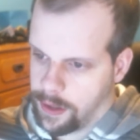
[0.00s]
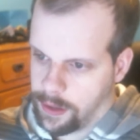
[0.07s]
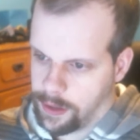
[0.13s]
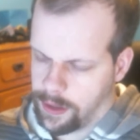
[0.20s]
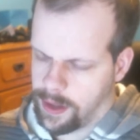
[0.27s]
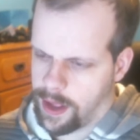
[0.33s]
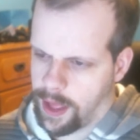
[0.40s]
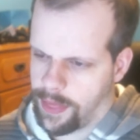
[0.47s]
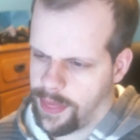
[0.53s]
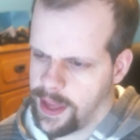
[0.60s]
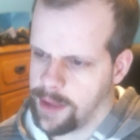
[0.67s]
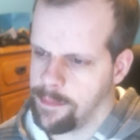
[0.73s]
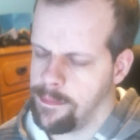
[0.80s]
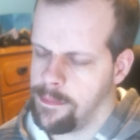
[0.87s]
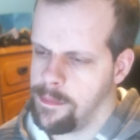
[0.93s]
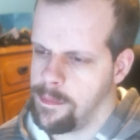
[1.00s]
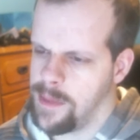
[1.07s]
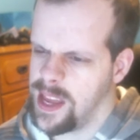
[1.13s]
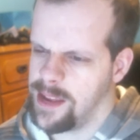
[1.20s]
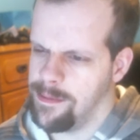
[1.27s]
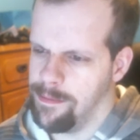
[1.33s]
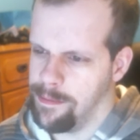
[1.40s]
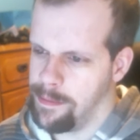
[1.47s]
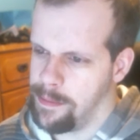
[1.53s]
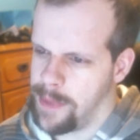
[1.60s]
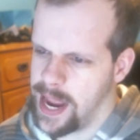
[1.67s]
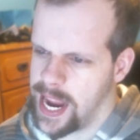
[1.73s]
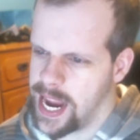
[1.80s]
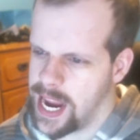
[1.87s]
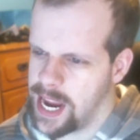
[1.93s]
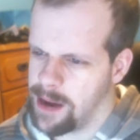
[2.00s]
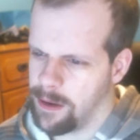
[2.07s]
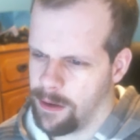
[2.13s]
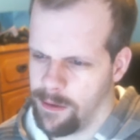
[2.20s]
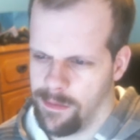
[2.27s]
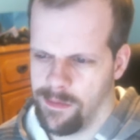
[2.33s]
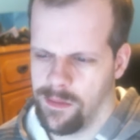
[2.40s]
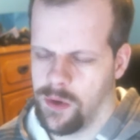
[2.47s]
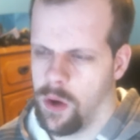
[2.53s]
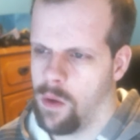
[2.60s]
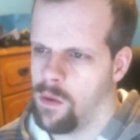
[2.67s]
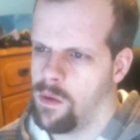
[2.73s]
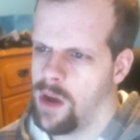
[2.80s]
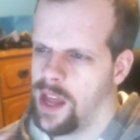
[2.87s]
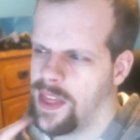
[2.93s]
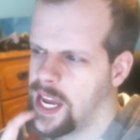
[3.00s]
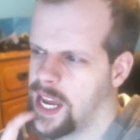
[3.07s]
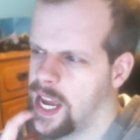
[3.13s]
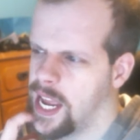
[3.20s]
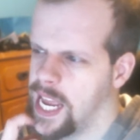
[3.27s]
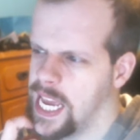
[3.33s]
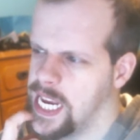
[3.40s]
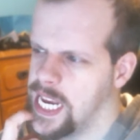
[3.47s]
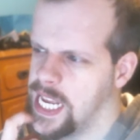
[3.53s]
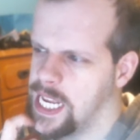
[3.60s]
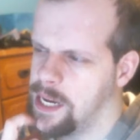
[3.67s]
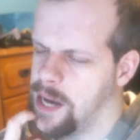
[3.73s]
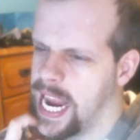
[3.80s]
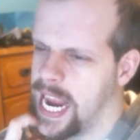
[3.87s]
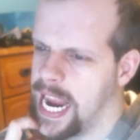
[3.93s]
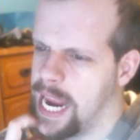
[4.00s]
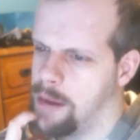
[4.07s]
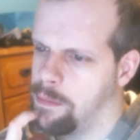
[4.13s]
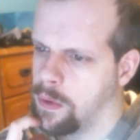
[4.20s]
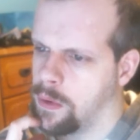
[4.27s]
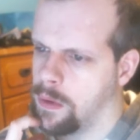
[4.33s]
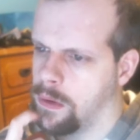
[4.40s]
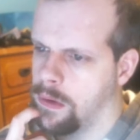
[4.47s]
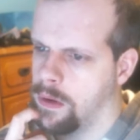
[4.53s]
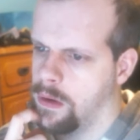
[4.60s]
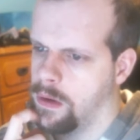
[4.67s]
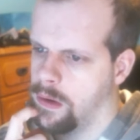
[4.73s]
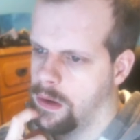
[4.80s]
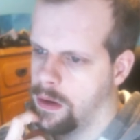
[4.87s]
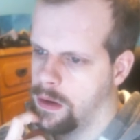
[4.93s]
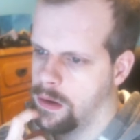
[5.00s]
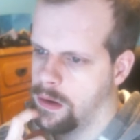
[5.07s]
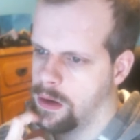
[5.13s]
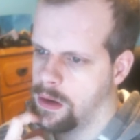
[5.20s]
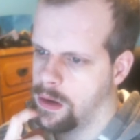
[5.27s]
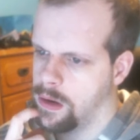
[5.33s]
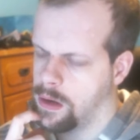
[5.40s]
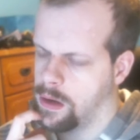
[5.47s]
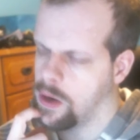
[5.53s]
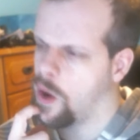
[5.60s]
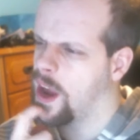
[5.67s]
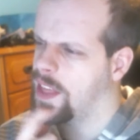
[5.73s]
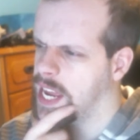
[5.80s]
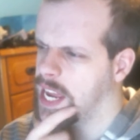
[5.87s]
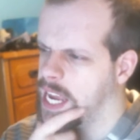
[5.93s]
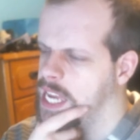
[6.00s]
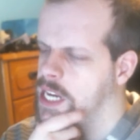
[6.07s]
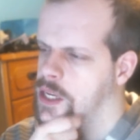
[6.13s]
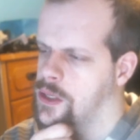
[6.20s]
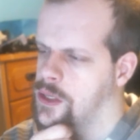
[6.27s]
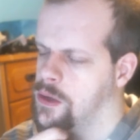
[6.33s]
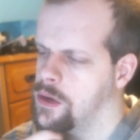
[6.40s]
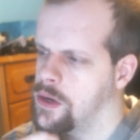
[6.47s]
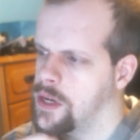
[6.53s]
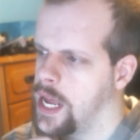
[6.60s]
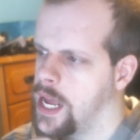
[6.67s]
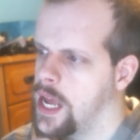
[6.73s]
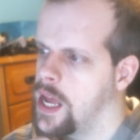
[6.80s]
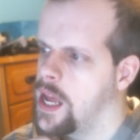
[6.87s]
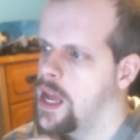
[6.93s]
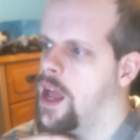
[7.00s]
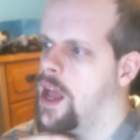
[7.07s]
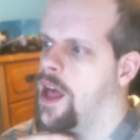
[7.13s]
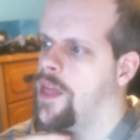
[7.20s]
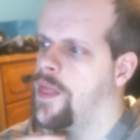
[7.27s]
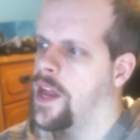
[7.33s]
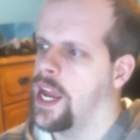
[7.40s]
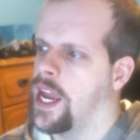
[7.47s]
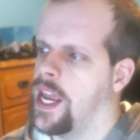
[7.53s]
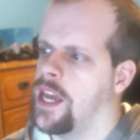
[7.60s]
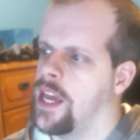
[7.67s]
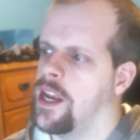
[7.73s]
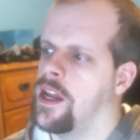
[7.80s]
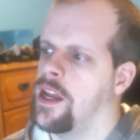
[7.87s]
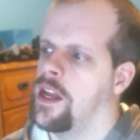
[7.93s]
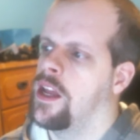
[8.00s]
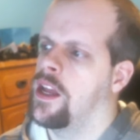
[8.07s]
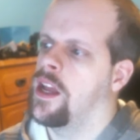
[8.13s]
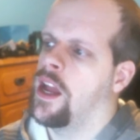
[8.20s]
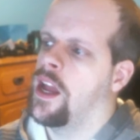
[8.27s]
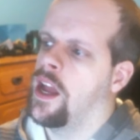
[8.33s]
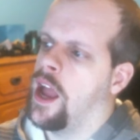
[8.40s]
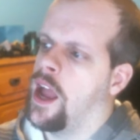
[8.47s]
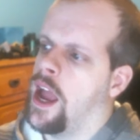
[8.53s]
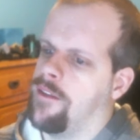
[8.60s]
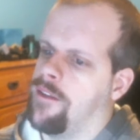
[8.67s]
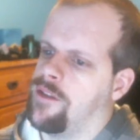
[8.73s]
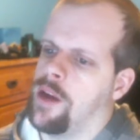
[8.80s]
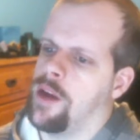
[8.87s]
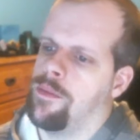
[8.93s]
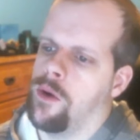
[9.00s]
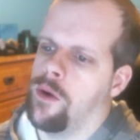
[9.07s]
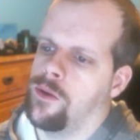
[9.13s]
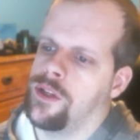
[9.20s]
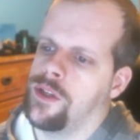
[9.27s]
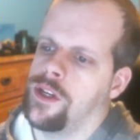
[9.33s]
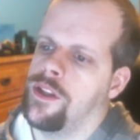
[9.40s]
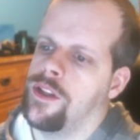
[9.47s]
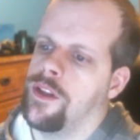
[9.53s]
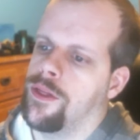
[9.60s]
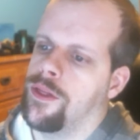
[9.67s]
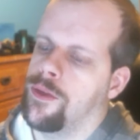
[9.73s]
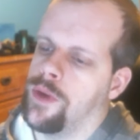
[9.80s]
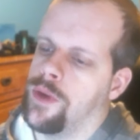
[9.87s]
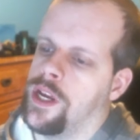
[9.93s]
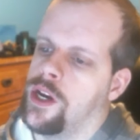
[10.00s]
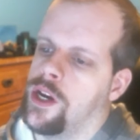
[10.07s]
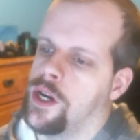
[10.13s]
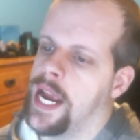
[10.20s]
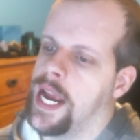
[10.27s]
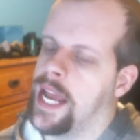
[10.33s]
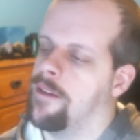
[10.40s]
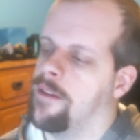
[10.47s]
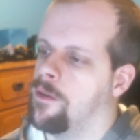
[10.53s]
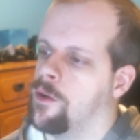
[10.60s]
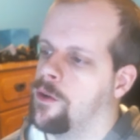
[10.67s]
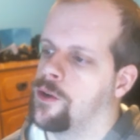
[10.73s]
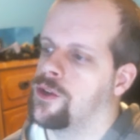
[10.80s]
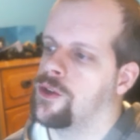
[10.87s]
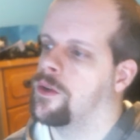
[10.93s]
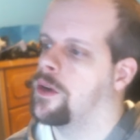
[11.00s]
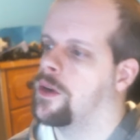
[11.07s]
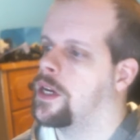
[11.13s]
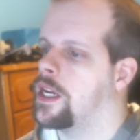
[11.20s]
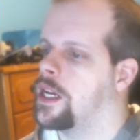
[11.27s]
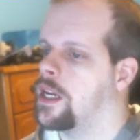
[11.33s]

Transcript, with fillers: I think mid May or no, I think I hit it in April. No, I think I hit it sooner than that. I think I hit it after I posted the three year anniversary